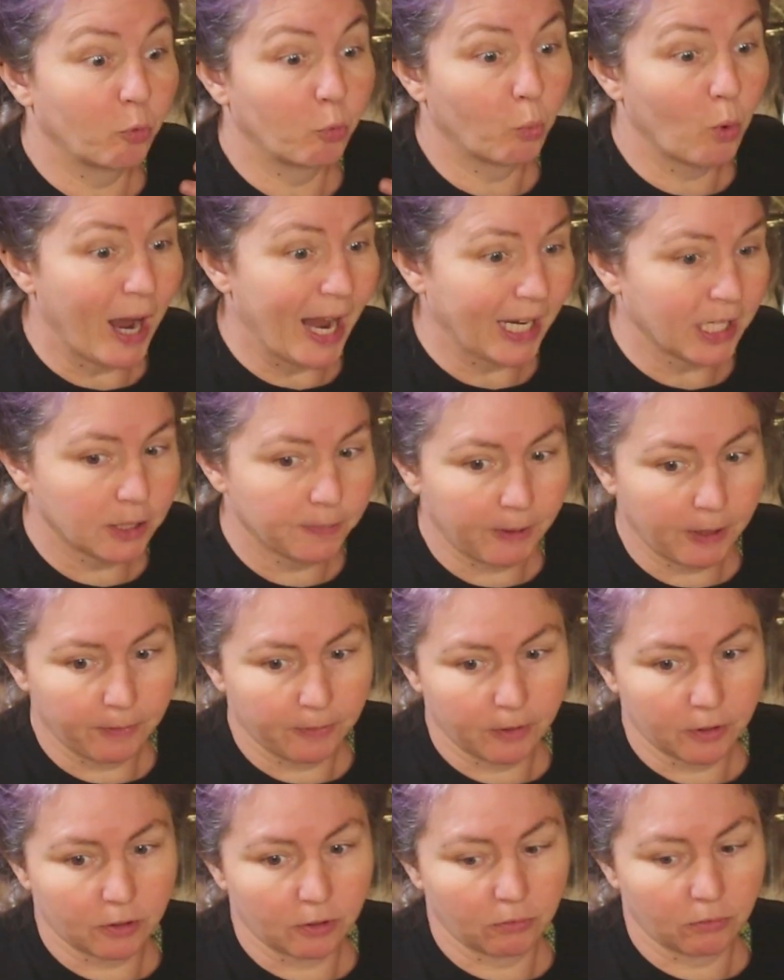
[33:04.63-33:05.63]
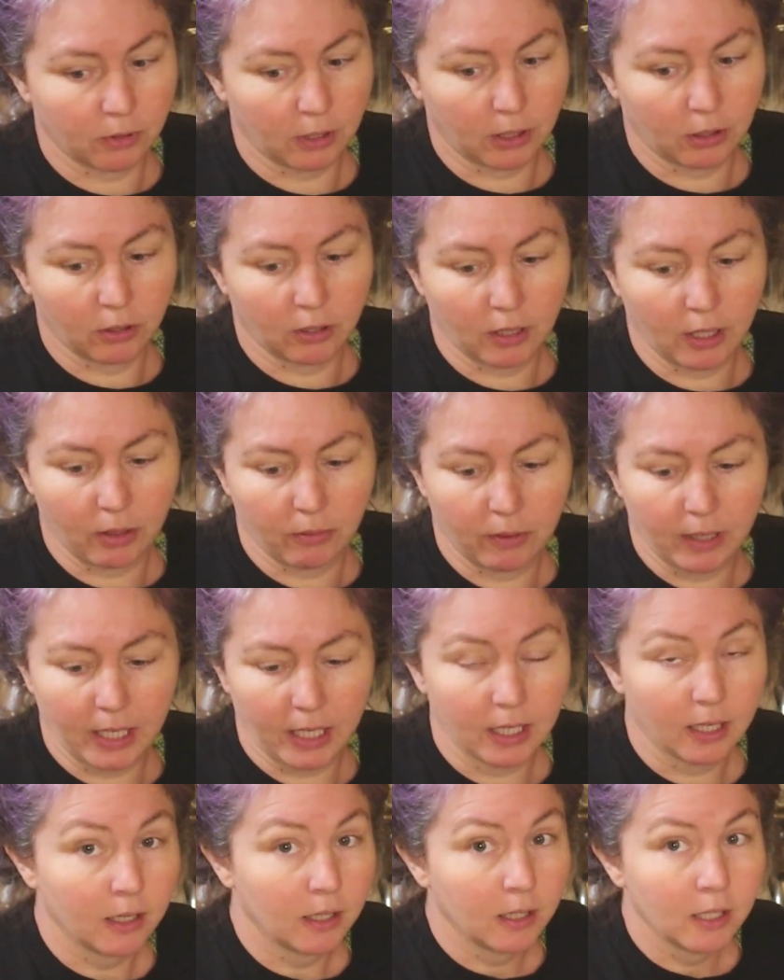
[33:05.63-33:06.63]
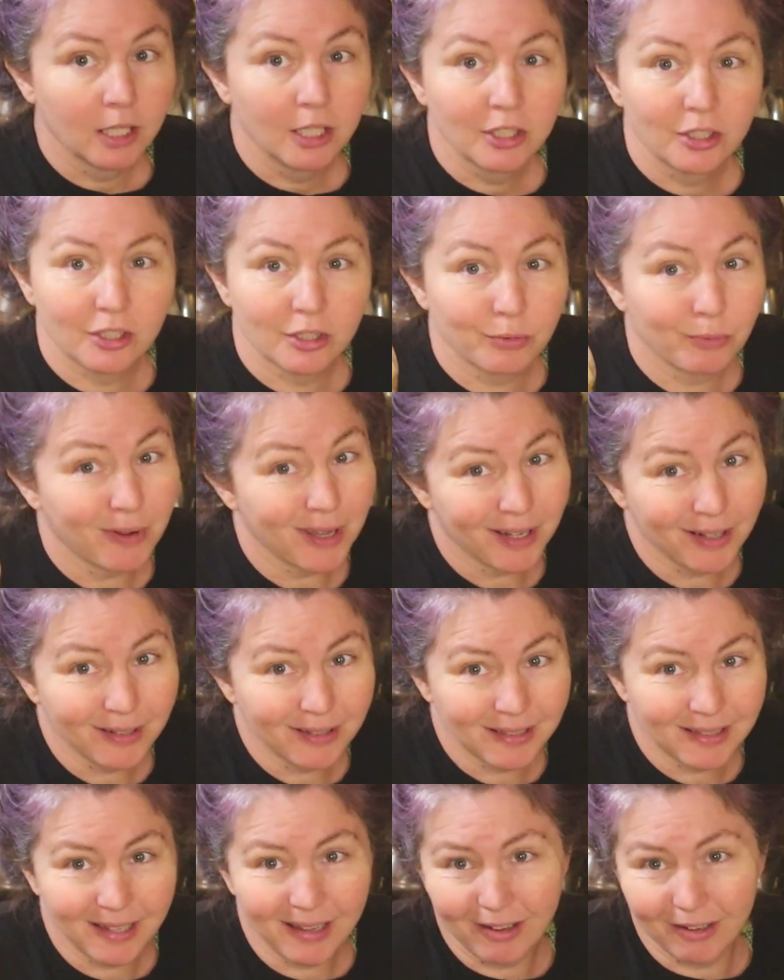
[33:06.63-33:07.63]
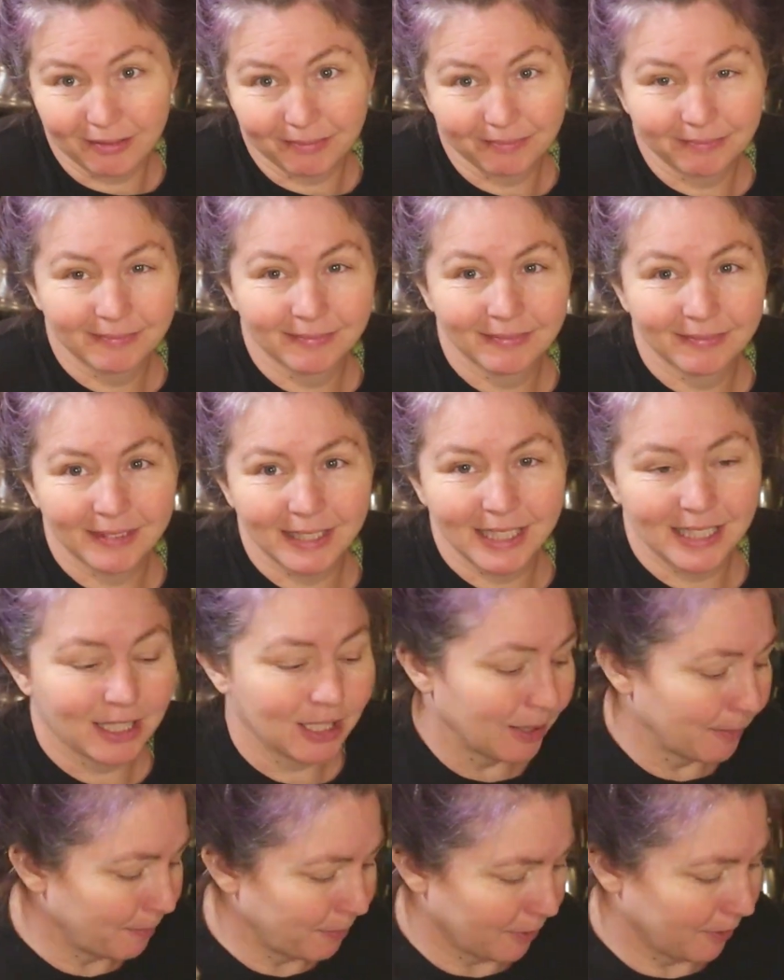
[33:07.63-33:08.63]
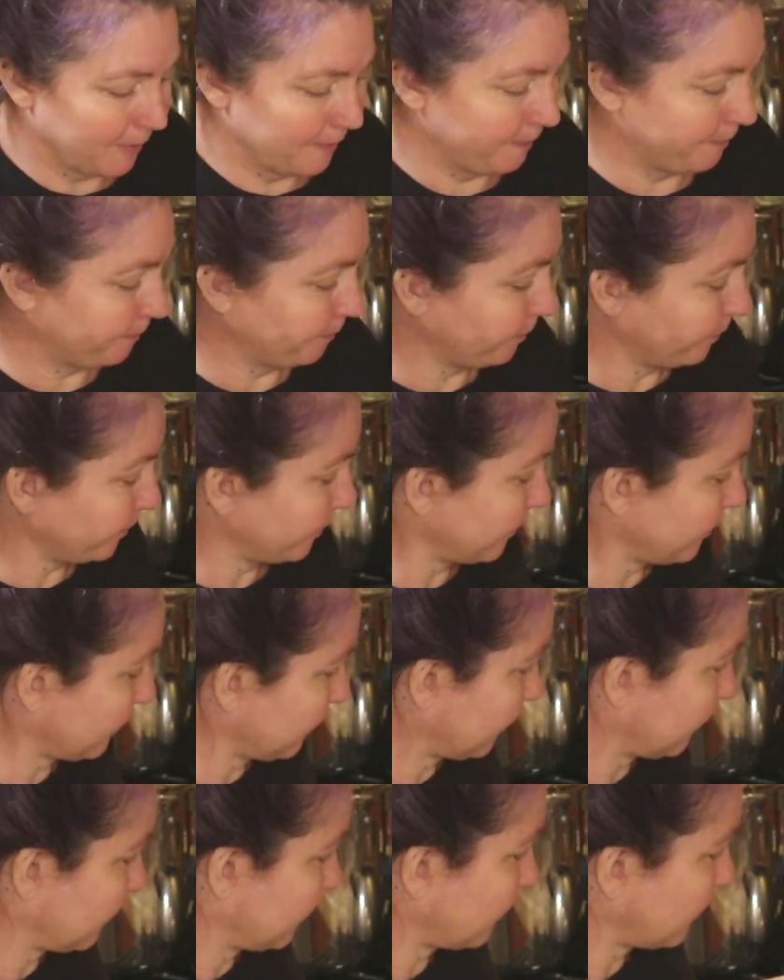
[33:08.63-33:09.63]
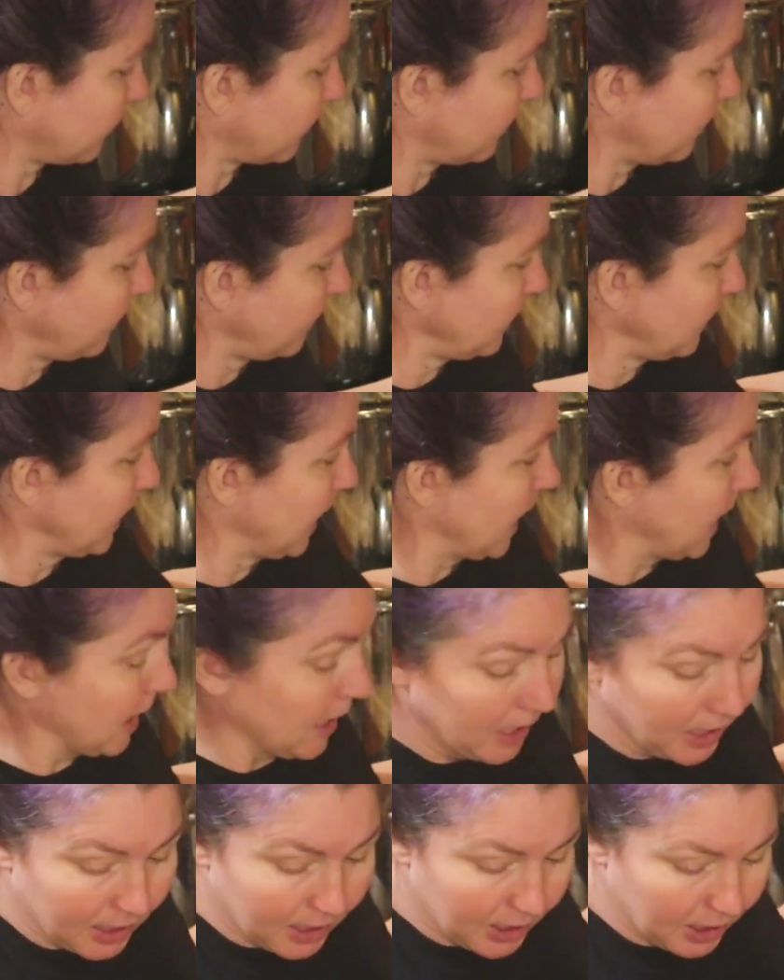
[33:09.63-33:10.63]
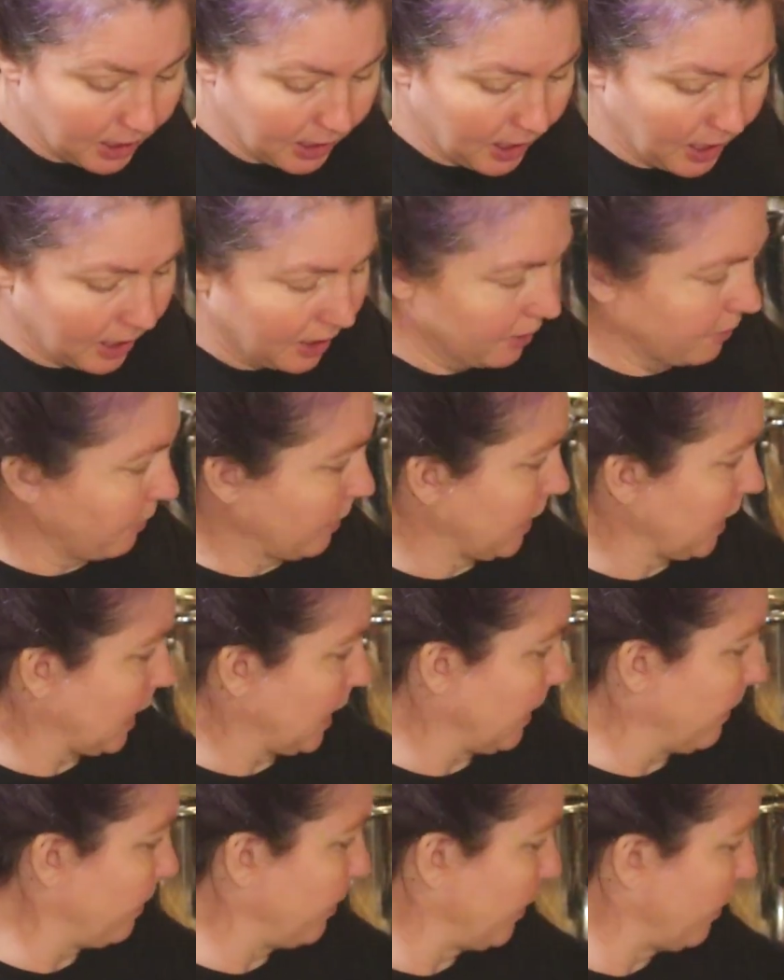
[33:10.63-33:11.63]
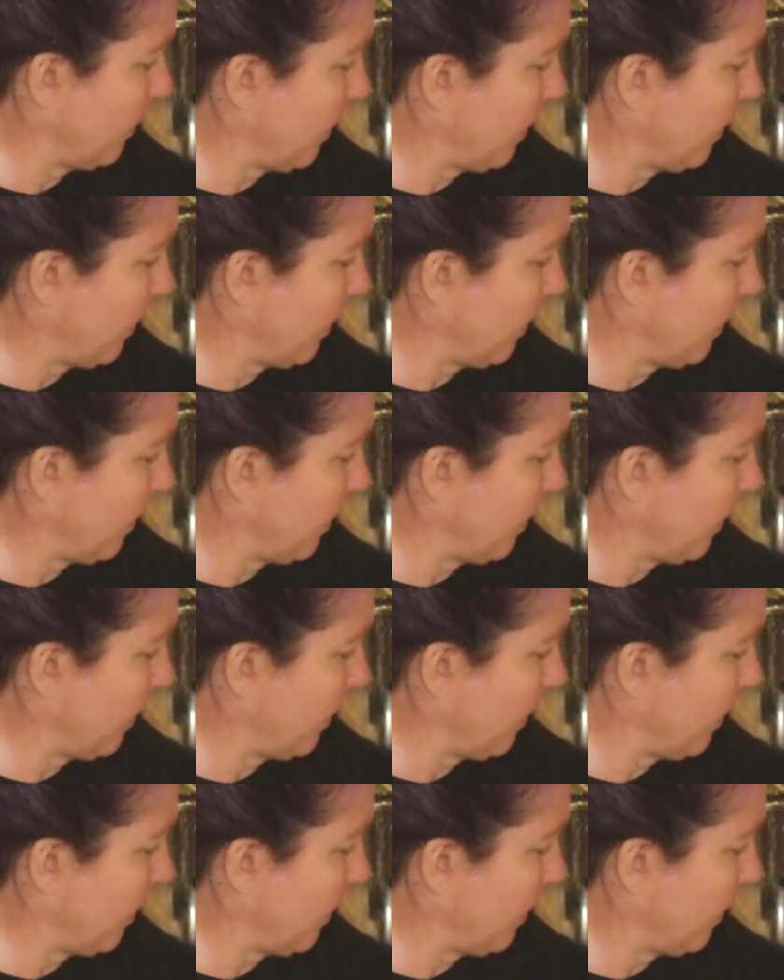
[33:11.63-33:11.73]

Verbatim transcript: Wax peppers are really good that way. Just water and salt. It's simple. So yeah, we're gonna put